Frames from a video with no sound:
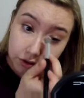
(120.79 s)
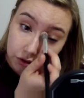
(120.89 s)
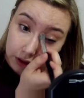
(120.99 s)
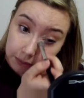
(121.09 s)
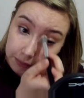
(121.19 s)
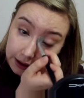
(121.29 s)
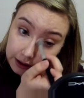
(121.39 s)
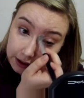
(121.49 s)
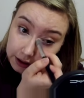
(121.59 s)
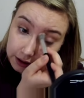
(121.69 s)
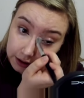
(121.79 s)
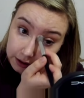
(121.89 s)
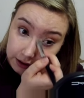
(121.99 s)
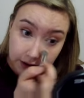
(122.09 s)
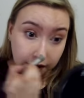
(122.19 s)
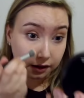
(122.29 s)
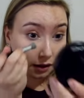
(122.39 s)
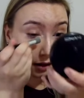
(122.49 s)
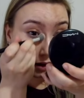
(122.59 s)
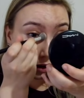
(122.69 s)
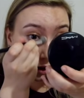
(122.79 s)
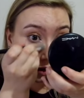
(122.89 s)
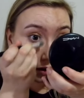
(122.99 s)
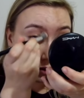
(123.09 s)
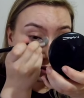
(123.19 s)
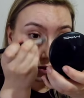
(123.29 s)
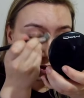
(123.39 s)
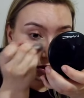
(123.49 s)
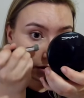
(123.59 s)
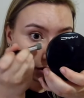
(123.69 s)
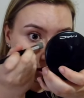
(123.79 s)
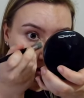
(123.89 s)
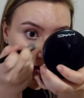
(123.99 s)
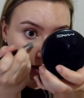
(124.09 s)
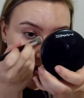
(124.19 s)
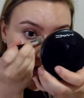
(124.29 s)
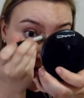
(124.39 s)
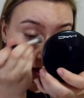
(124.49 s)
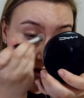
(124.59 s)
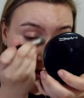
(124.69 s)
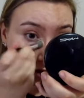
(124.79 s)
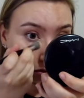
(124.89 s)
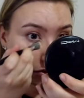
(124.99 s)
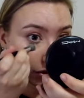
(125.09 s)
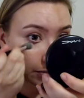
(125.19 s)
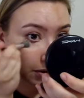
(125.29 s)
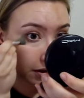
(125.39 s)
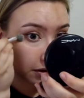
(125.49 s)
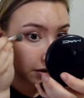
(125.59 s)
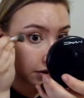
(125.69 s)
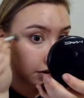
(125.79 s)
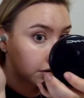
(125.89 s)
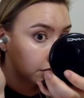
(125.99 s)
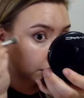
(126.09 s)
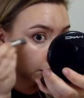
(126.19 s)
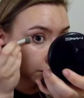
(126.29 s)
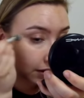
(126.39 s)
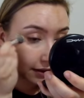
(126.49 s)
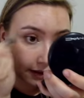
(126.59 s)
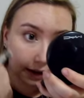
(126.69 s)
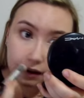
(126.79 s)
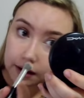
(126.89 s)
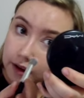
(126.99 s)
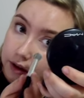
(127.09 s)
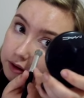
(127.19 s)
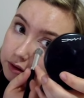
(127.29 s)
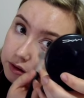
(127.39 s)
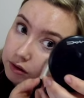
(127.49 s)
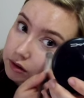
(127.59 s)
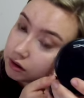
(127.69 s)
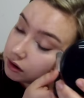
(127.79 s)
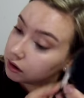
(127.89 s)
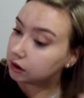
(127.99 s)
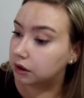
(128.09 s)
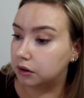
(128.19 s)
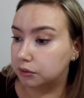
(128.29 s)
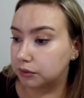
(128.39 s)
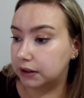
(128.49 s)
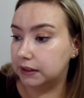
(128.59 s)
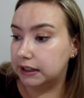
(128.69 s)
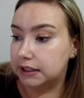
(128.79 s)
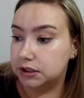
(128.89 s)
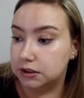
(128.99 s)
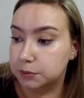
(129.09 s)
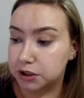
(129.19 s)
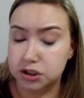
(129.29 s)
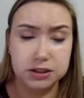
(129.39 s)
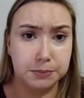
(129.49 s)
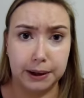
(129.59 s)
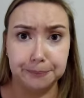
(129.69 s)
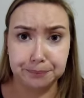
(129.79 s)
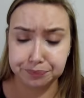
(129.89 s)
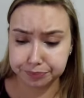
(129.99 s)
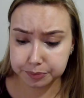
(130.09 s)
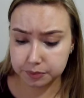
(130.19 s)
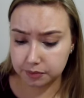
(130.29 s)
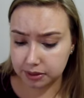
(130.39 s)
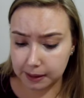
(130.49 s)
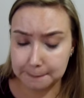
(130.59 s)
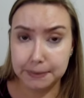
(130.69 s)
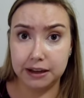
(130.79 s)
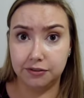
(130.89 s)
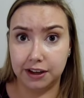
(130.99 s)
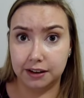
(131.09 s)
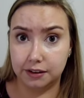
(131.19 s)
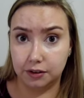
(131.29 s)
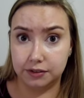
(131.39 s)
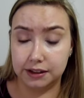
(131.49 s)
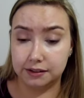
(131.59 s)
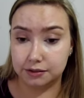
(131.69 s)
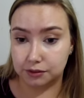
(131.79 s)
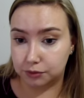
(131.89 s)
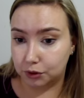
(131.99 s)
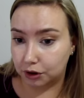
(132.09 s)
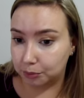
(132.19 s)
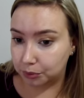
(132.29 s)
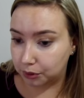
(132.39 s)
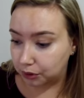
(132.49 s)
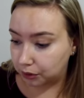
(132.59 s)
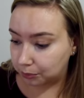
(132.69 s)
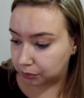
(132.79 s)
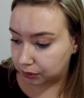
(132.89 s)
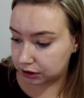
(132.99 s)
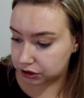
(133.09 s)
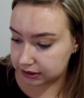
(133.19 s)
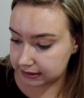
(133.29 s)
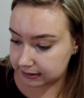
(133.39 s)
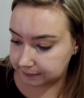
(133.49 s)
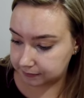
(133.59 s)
They may have given it a new number when they re-release those brushes, but big fan of the Sephora Pro brushes.